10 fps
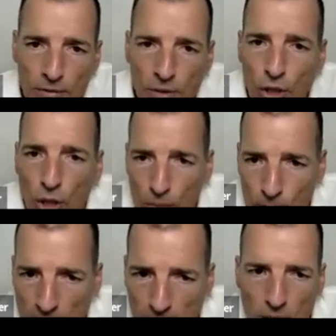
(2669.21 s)
of the cotton
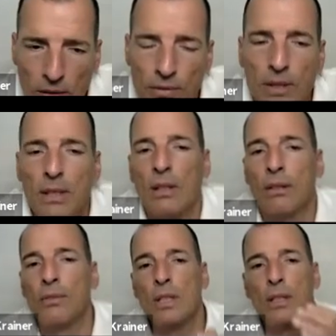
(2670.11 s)
market, of
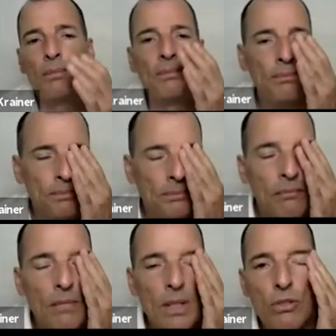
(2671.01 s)
the
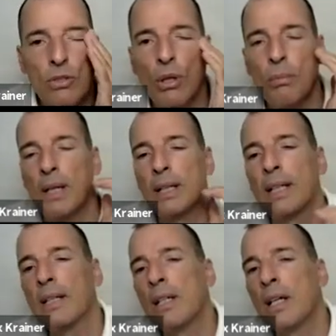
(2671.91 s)
stock
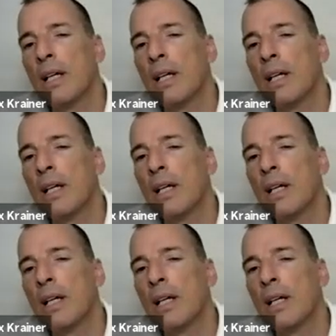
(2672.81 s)
market.